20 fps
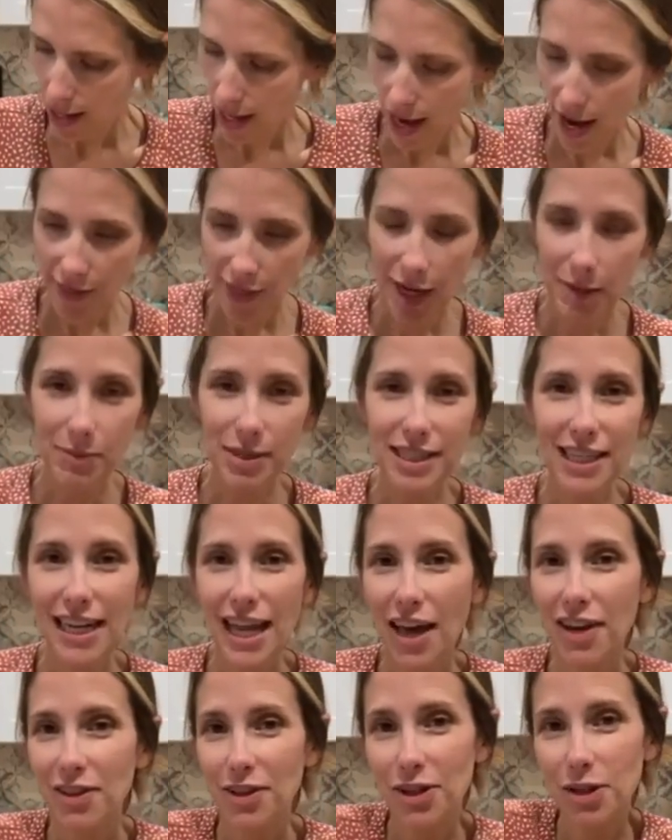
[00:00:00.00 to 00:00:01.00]
And then I'm just gonna
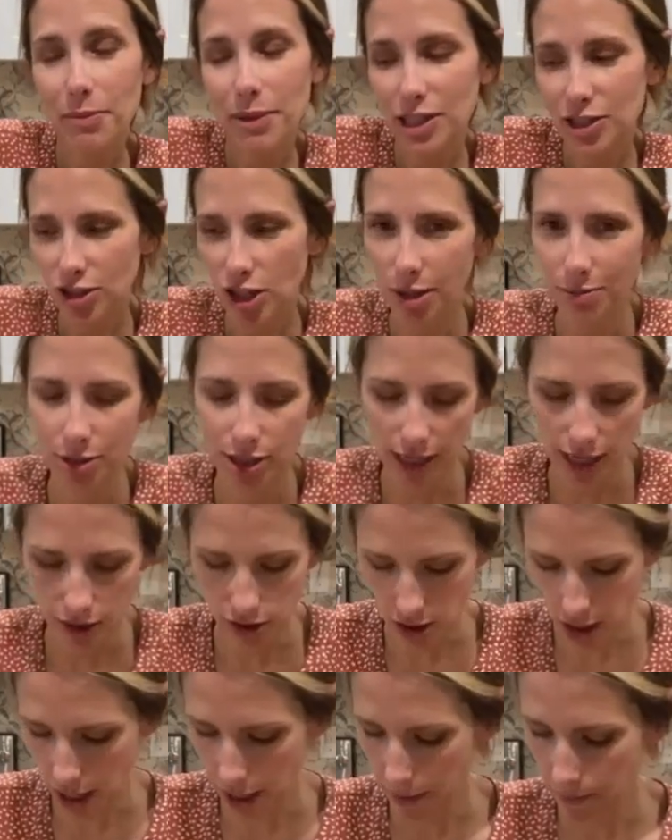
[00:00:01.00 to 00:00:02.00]
add a little bit of sharp cheddar
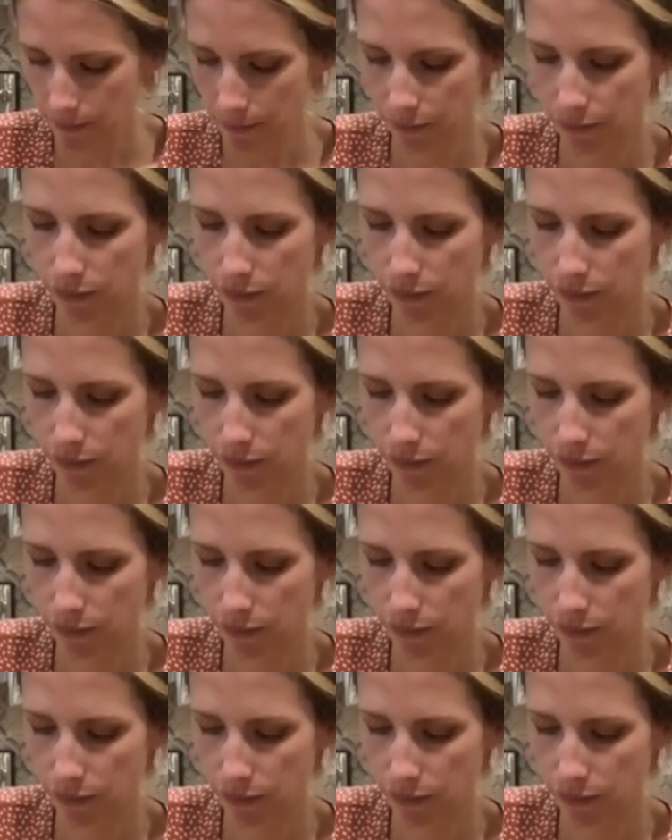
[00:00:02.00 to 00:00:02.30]
on.